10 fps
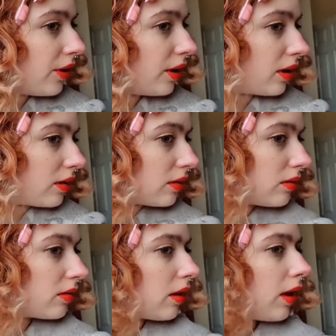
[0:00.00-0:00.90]
and
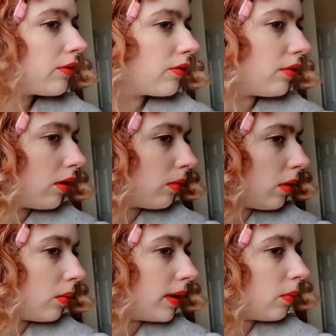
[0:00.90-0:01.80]
that's not
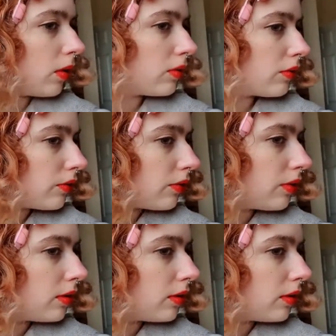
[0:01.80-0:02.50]
what we want.